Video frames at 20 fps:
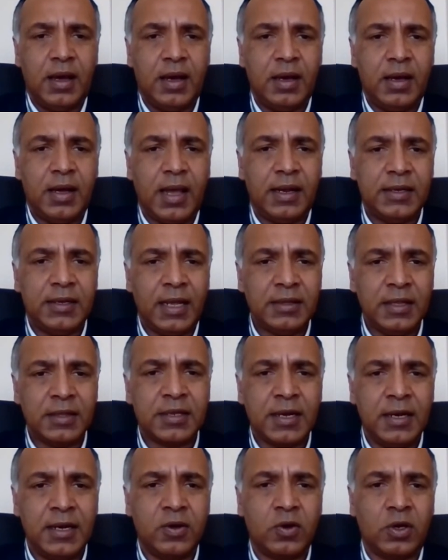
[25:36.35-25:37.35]
And that
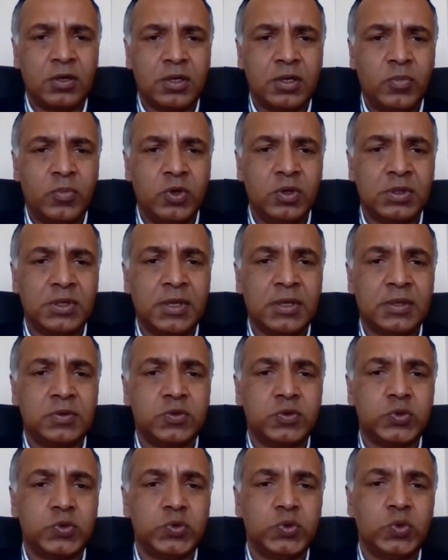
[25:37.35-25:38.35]
has really
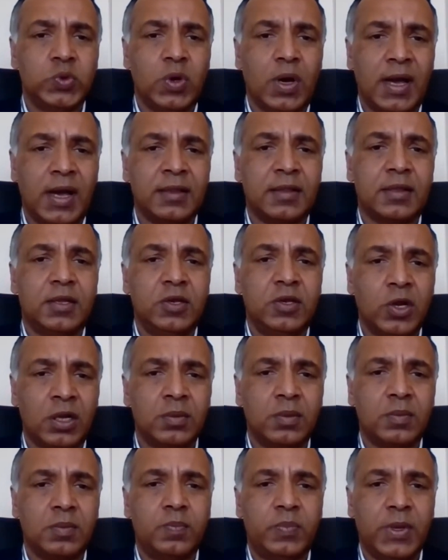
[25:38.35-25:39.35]
contributed to us
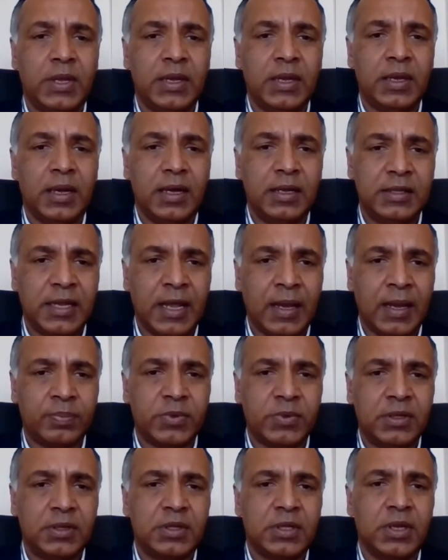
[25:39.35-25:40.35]
not being
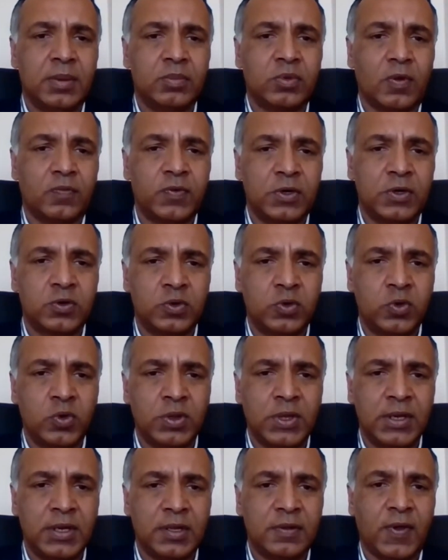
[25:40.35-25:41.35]
adept in terms of
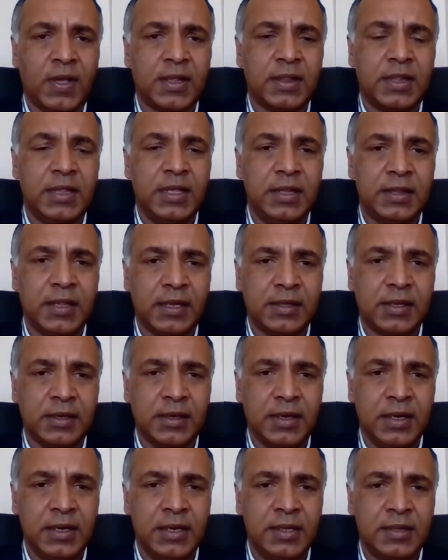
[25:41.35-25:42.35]
introducing these vaccines at
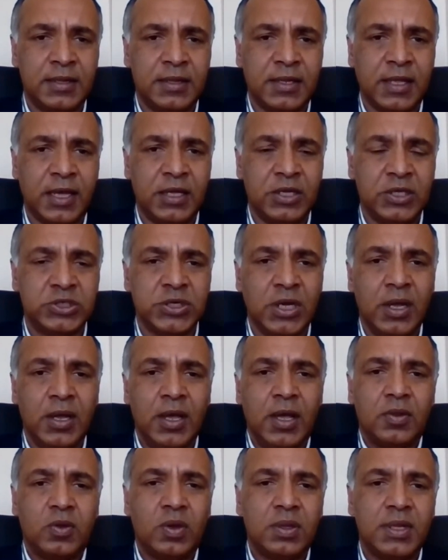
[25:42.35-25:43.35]
an early stage.
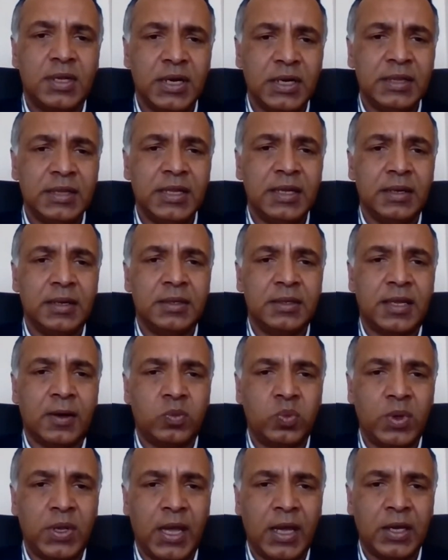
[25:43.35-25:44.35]
So it's critical
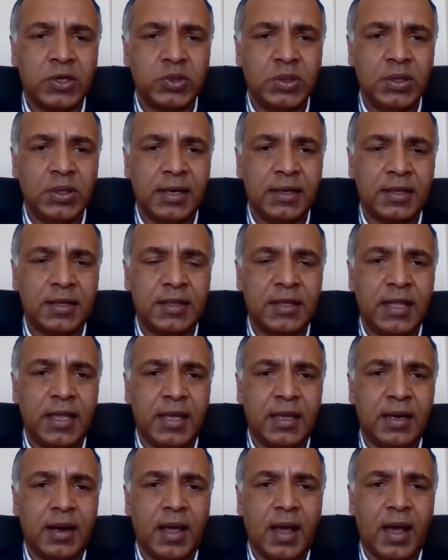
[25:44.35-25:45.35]
that we actually
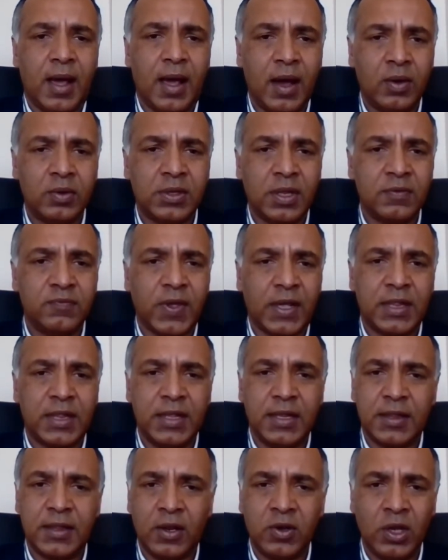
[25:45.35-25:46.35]
understand how these
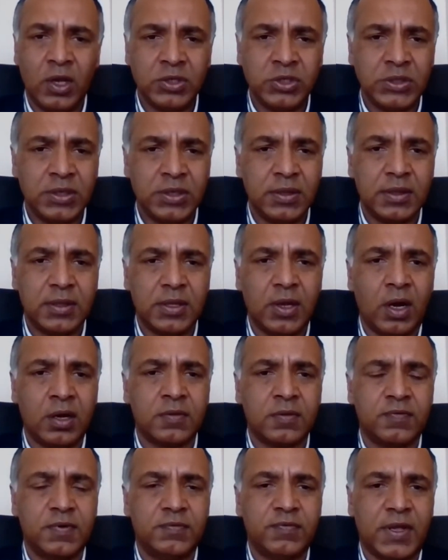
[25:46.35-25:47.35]
vaccines, and not just the
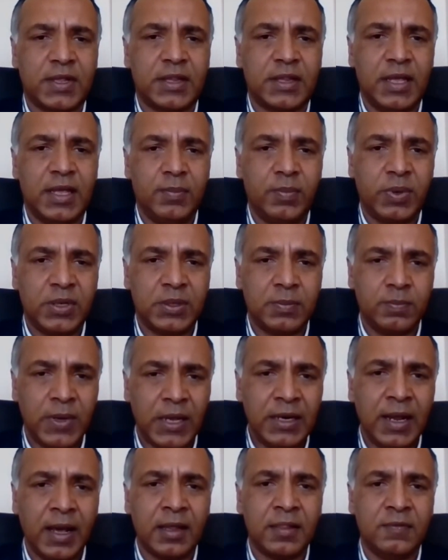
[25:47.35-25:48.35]
Oxford vaccine, but
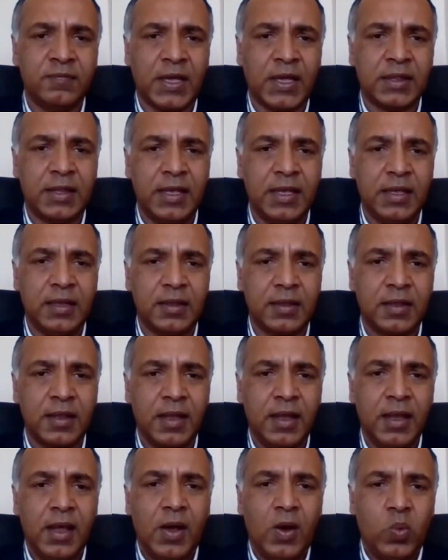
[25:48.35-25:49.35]
many other
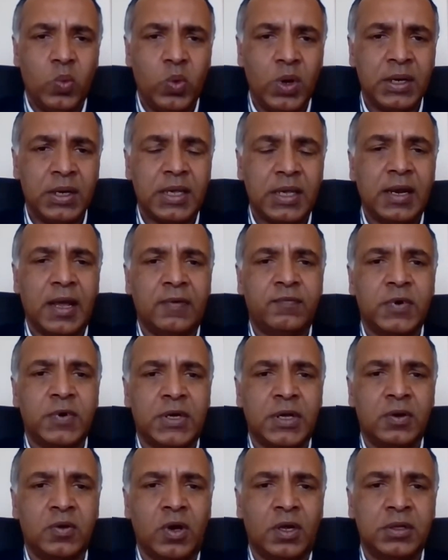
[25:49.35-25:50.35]
vaccines, work in
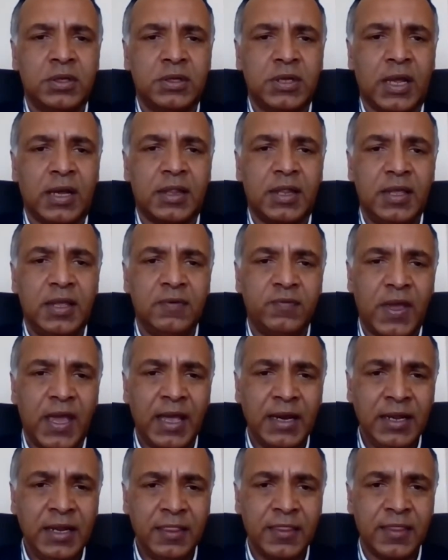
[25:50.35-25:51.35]
African context. If
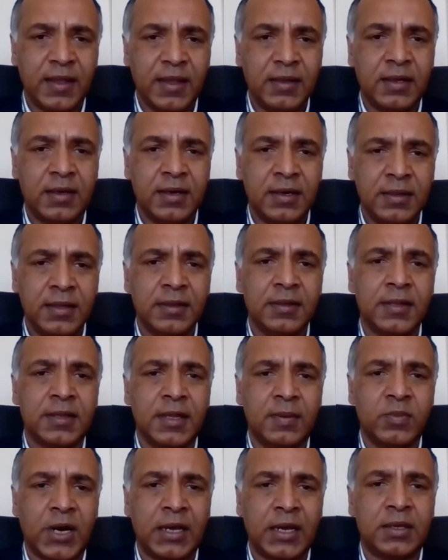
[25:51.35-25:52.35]
anything, the
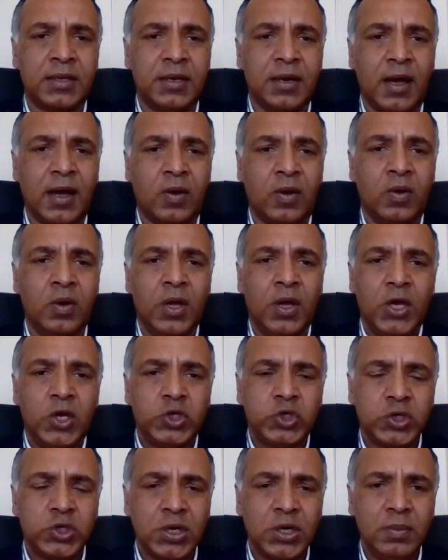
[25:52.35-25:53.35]
criticism right now
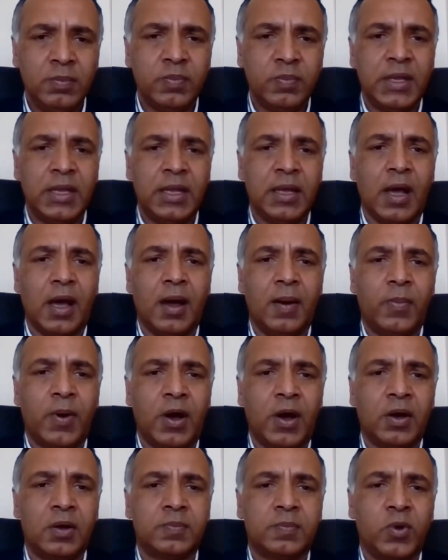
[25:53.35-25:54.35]
shouldn't be
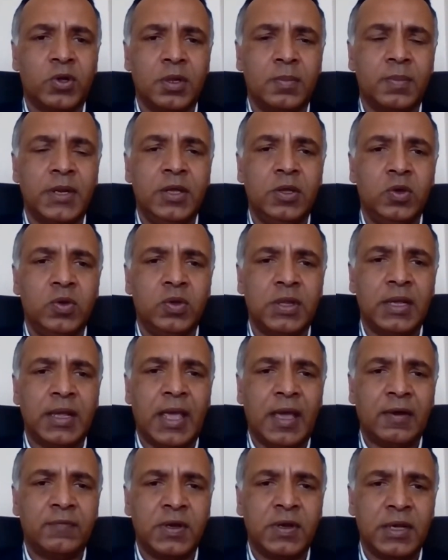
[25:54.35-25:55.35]
about possibly
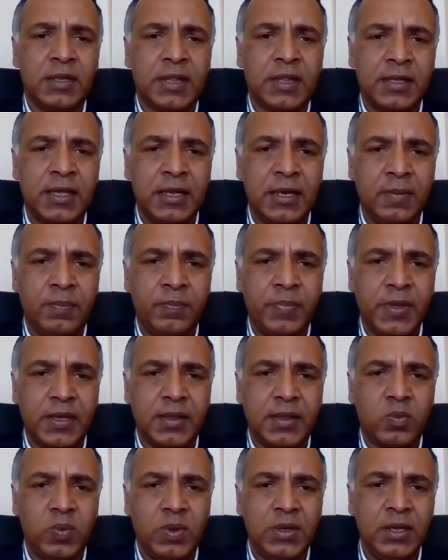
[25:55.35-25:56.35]
using Africans as guinea pigs.